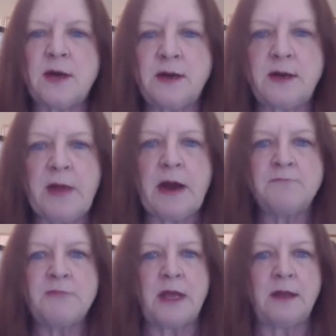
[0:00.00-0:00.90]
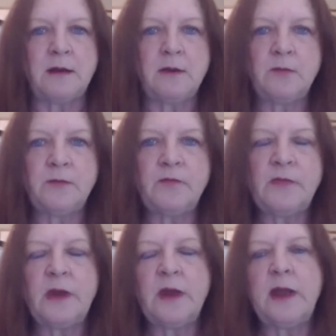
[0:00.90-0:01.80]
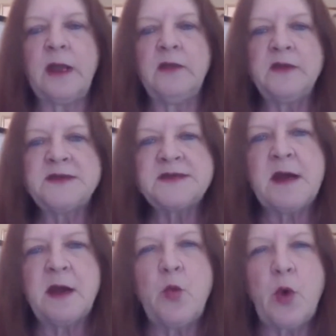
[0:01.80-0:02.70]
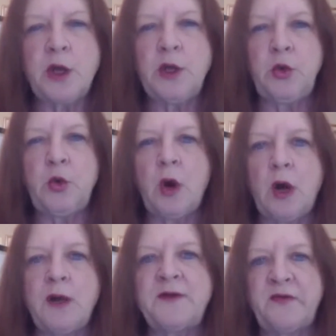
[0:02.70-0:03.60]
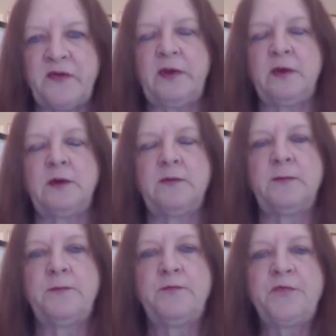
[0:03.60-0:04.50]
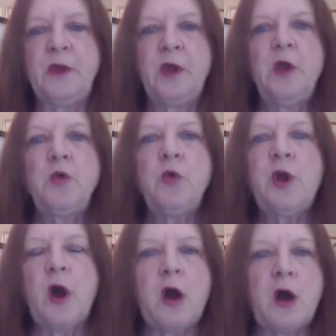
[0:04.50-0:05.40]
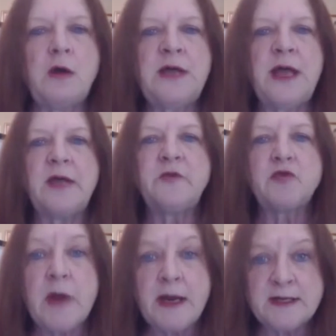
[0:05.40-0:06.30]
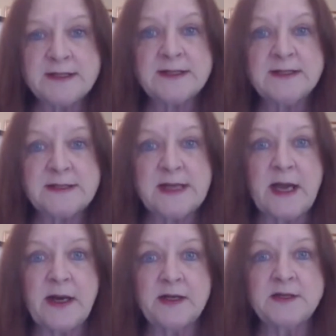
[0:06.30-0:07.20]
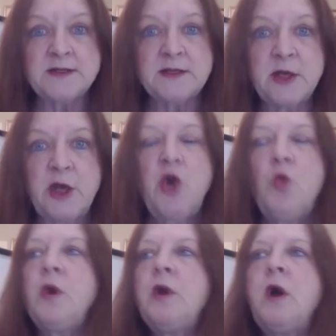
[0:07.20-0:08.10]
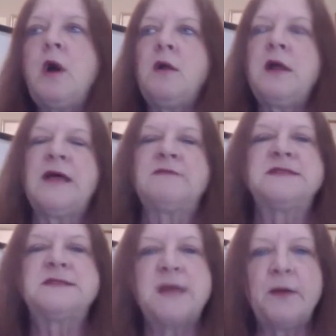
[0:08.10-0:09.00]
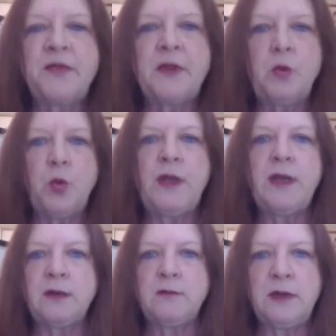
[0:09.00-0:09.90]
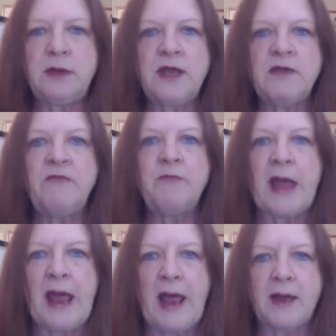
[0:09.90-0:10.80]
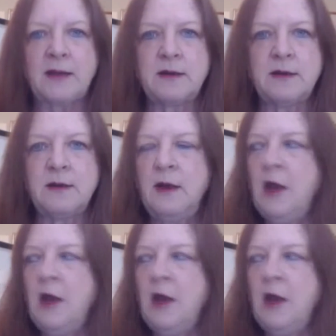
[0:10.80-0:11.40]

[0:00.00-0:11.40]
he's talking about me. And this is how I want you all to feel. We all have greatness inside us. We all have something we can give back.